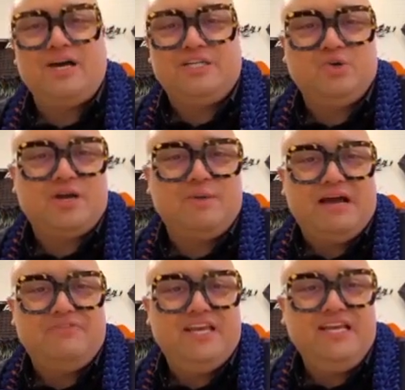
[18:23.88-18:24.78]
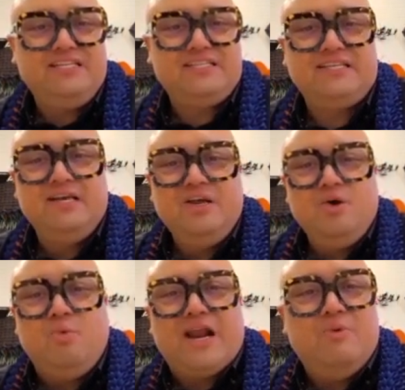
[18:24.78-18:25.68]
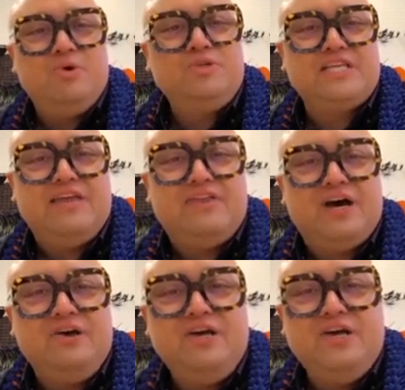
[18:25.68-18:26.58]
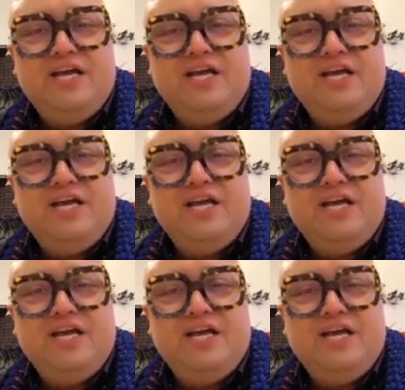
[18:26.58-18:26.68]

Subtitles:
not going to talk about these. What I will say, though,